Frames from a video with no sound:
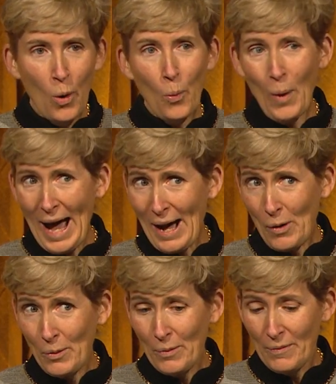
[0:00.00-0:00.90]
Wow,
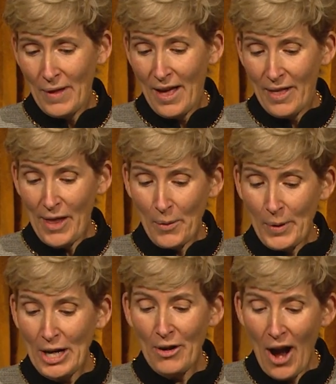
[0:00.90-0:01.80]
that
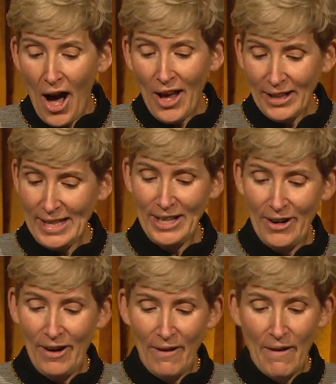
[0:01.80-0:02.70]
we are all
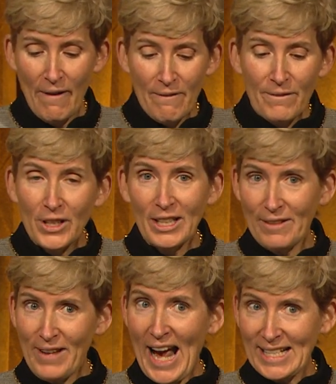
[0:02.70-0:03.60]
here fully
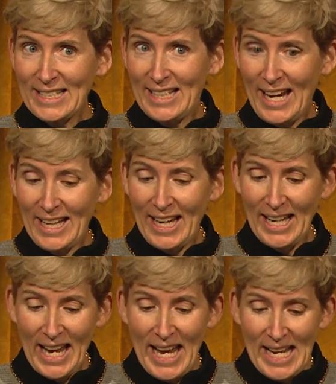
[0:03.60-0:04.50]

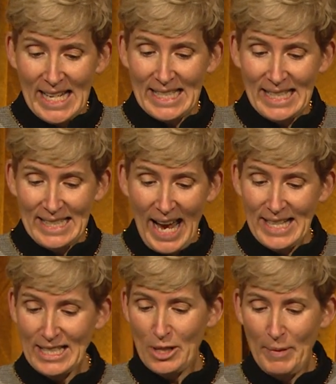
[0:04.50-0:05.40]
vaccinated is a
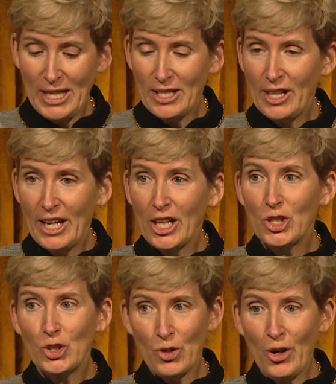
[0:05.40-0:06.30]
testament to the
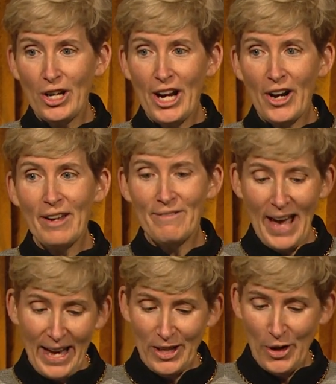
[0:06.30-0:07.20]
extraordinary
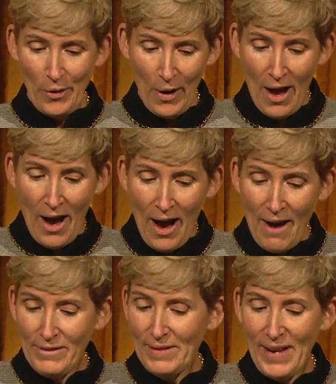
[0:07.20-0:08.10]
value
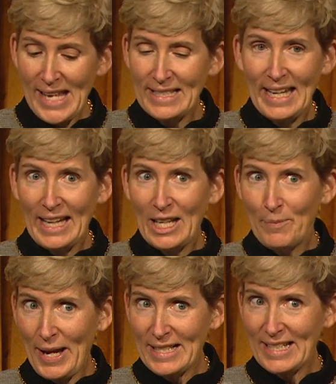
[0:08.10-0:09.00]
of investing in
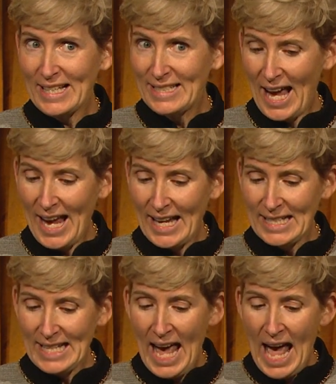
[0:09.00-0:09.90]
basic
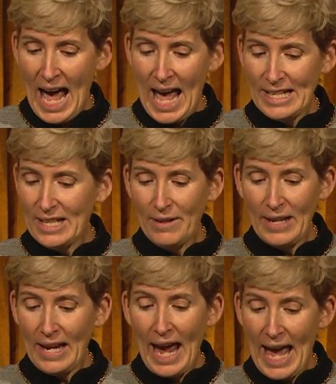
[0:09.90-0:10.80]
science and
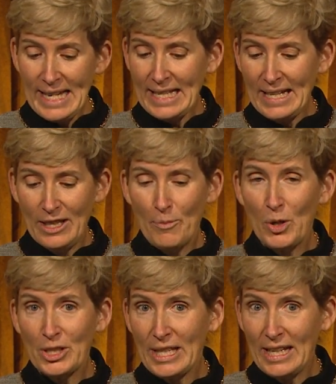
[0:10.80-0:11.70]
in the
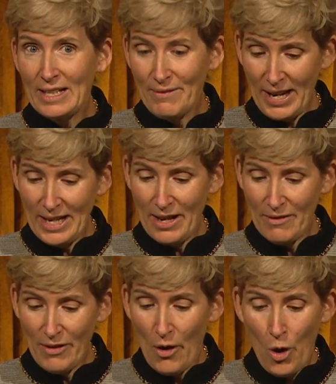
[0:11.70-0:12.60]
most innovative,
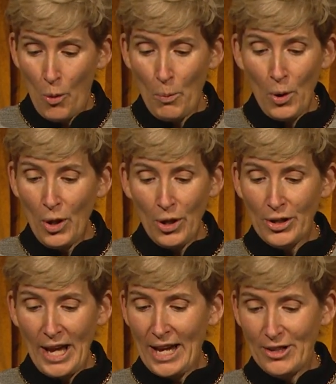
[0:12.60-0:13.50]
bold, and